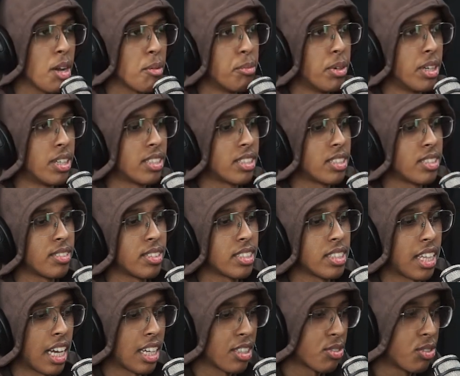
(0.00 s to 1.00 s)
Yeah. But
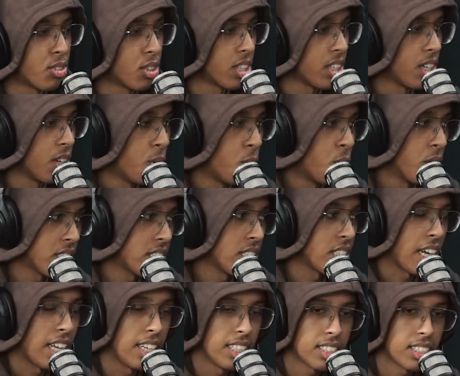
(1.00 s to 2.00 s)
thanks for
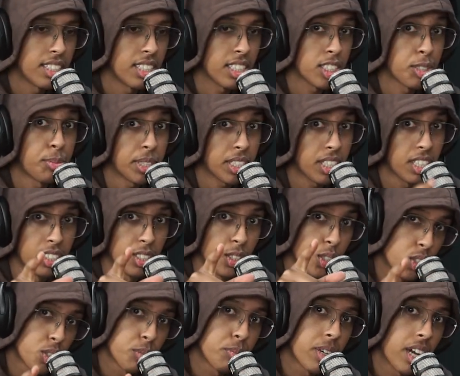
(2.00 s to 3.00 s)
watching and listening, especially the
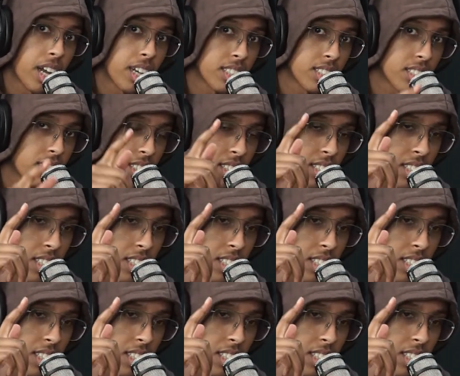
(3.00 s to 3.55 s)
YouTube guys.